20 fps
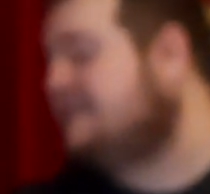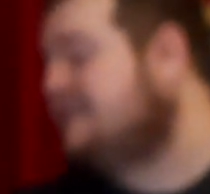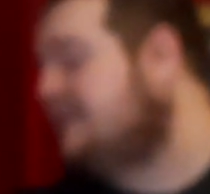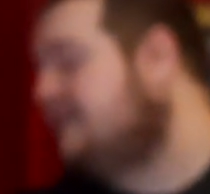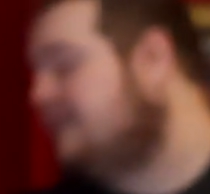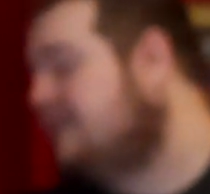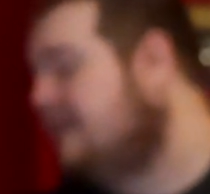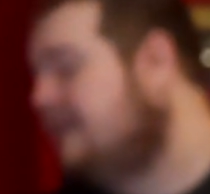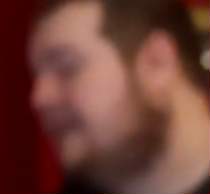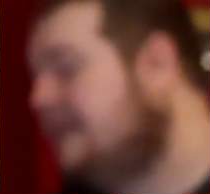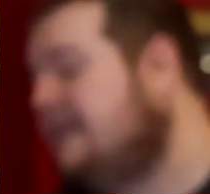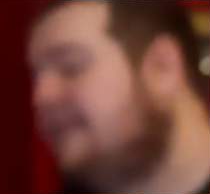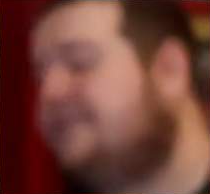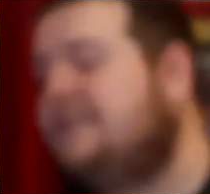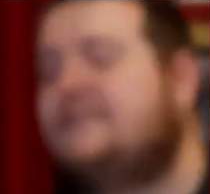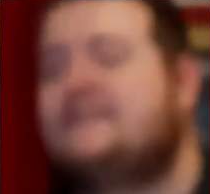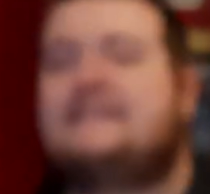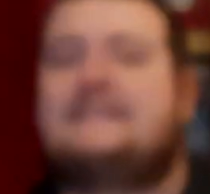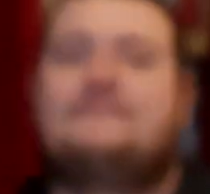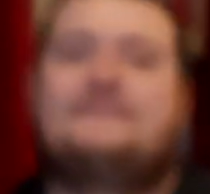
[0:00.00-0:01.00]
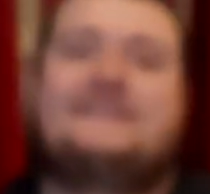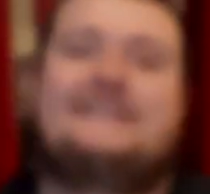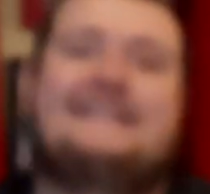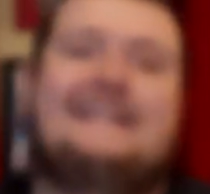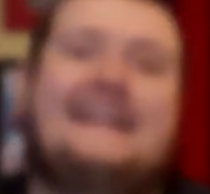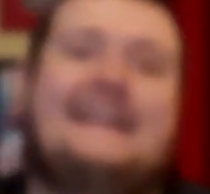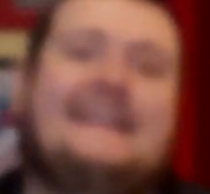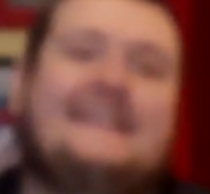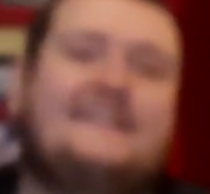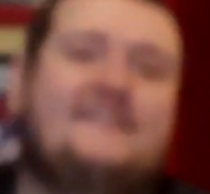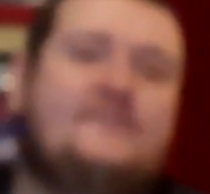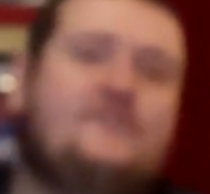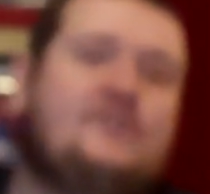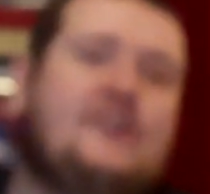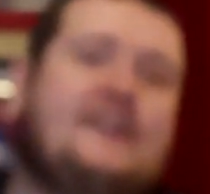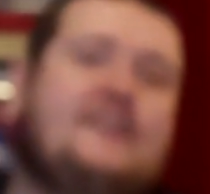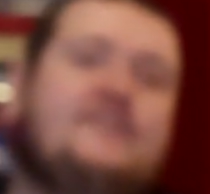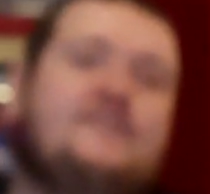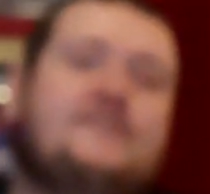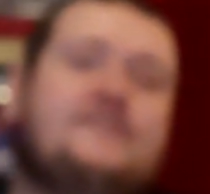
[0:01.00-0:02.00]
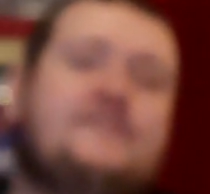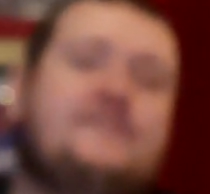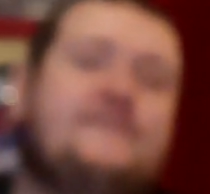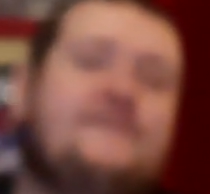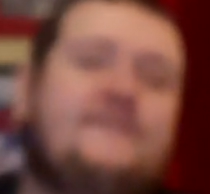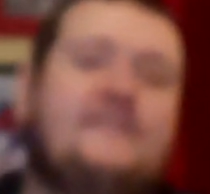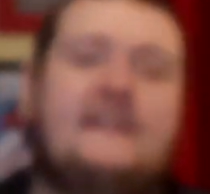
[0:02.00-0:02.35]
so there was some slight changes.